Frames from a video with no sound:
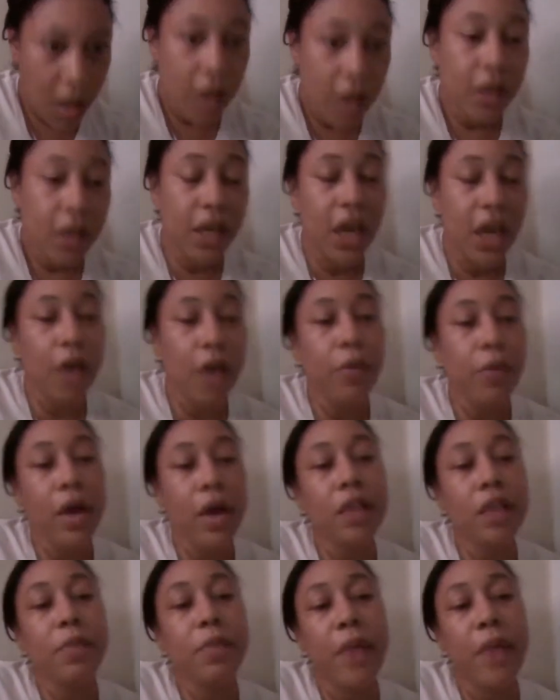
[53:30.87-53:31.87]
Yeah, it
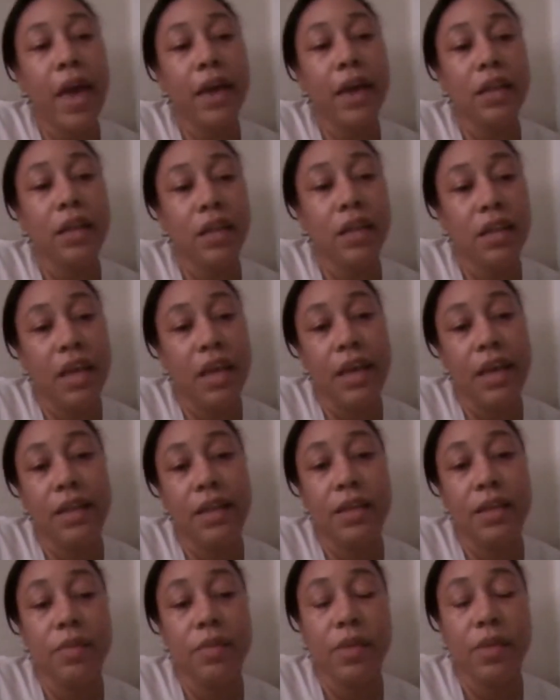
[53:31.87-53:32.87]
was back in the
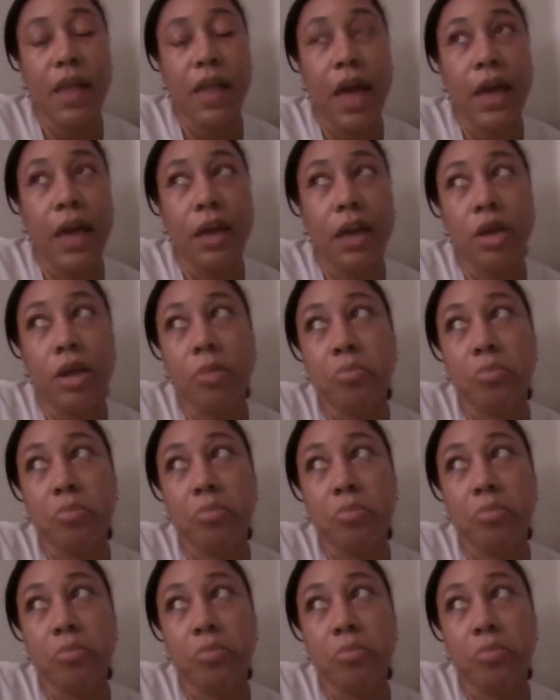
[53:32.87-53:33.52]
days. It was like,